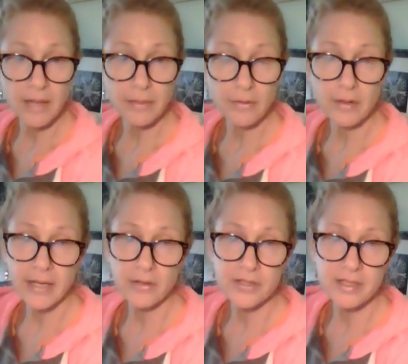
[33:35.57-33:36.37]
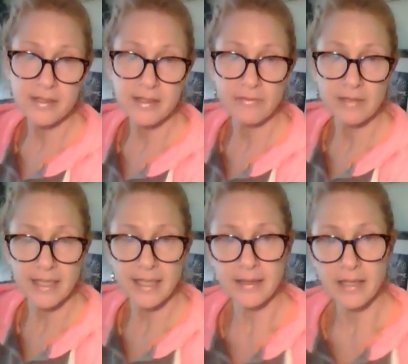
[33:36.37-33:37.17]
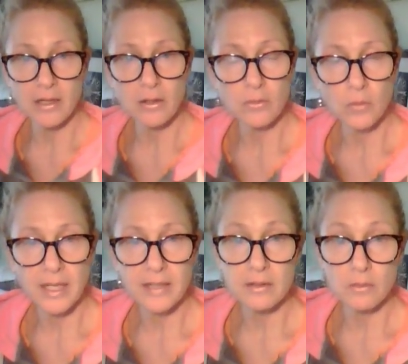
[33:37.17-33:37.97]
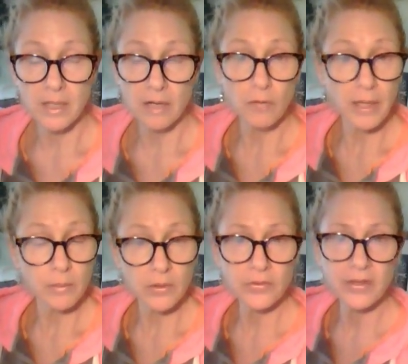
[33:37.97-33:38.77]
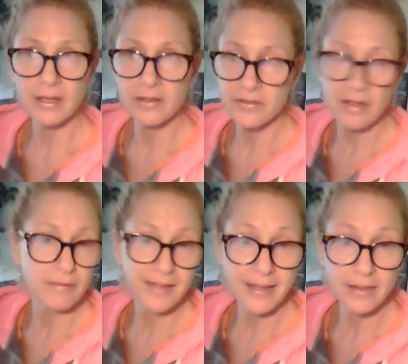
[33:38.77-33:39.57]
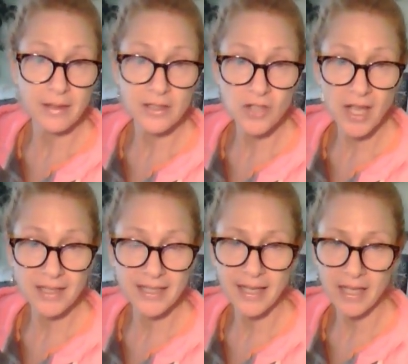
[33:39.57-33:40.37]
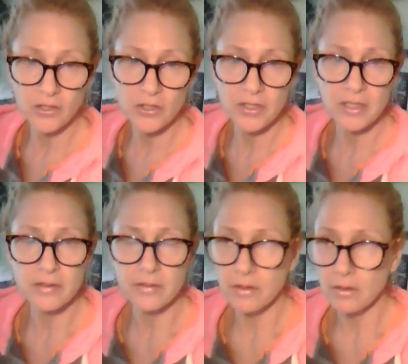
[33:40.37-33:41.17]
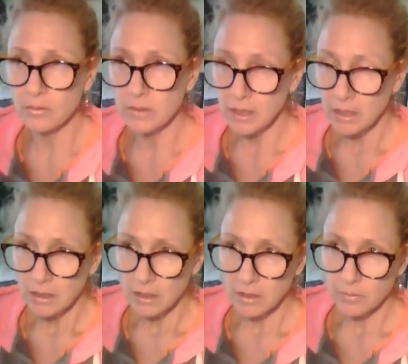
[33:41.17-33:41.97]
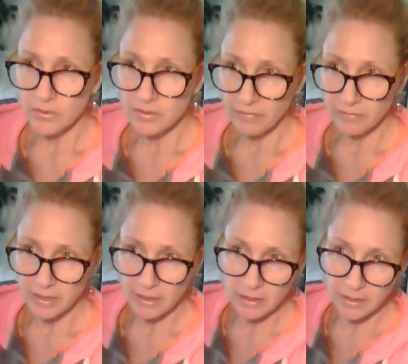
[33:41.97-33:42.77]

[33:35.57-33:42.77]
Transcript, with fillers: my third energy is definitely in there. When I, when I write music, it's definitely a channeling energy, so um, there's definitely